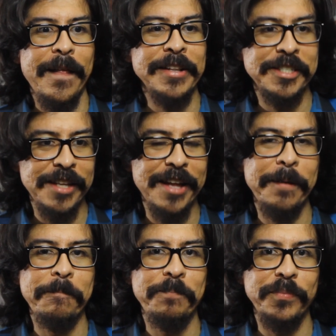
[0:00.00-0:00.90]

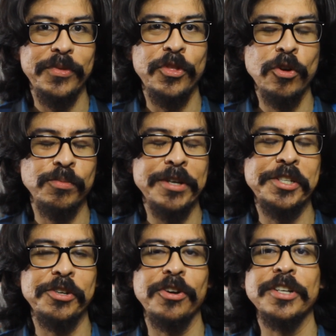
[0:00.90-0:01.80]
Instead, those
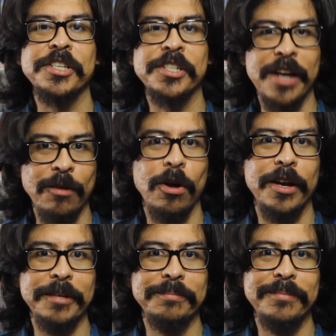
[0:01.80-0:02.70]
prices are going to
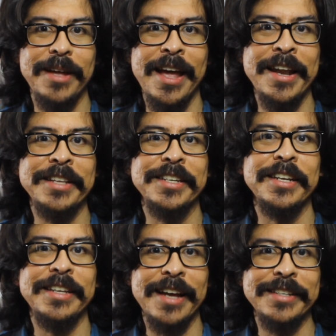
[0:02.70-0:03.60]
skyrocket, and it's
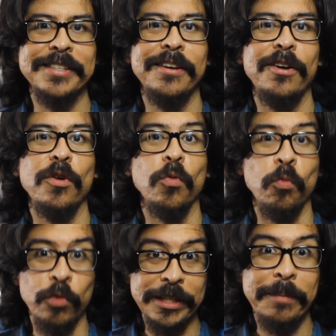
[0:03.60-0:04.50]
going to get
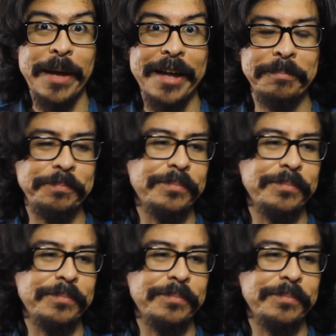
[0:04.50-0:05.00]
really bad.